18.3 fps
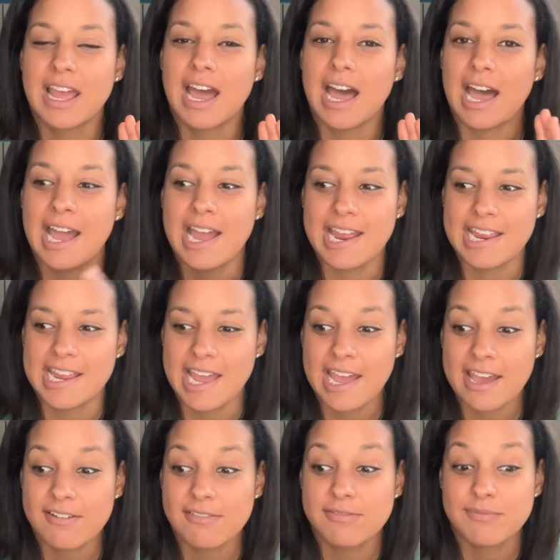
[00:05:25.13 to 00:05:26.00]
I
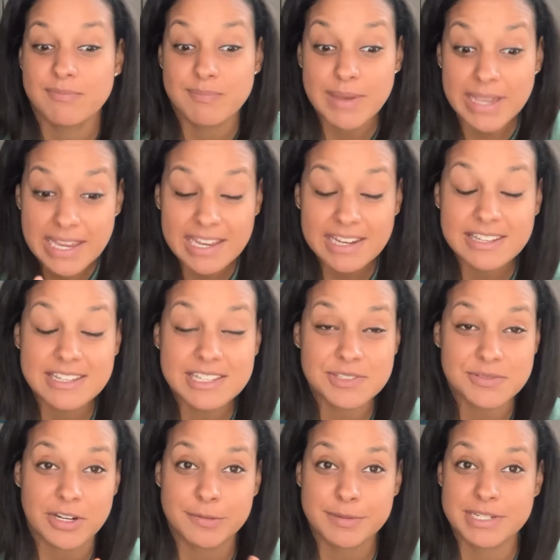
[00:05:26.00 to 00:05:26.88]
have made
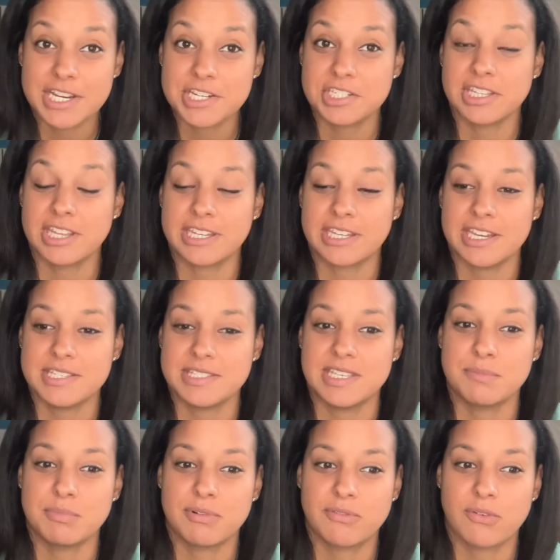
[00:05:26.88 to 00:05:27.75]
this recommendation, like I
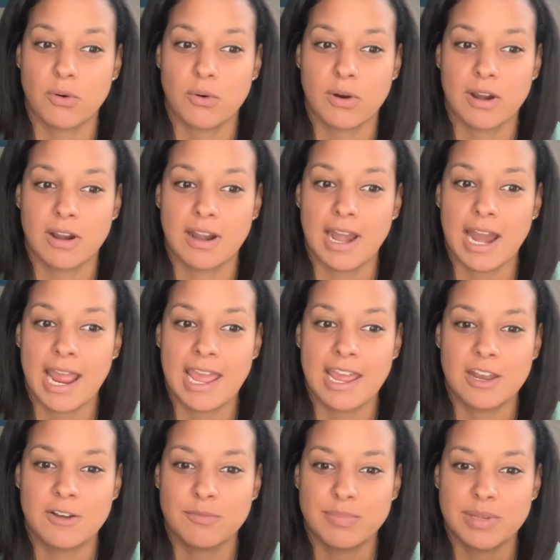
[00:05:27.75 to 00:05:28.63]
said before,
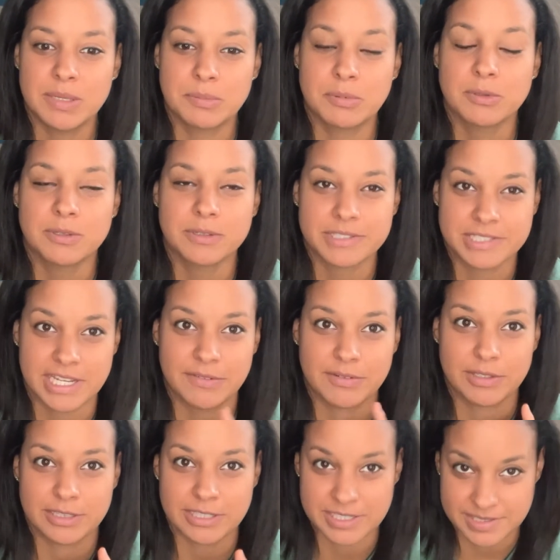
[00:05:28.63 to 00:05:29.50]
and people
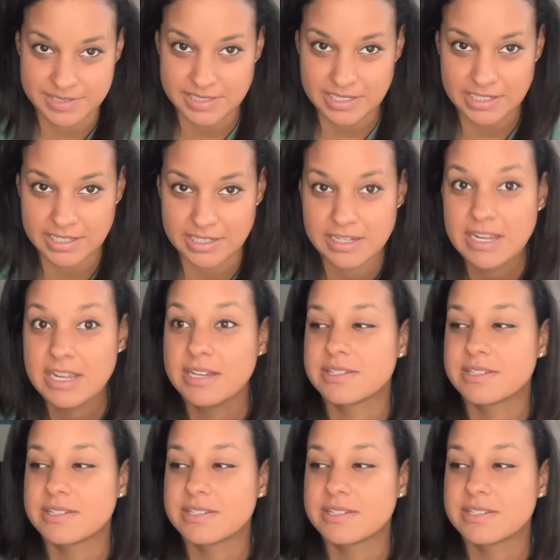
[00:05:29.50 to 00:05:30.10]
definitely see it.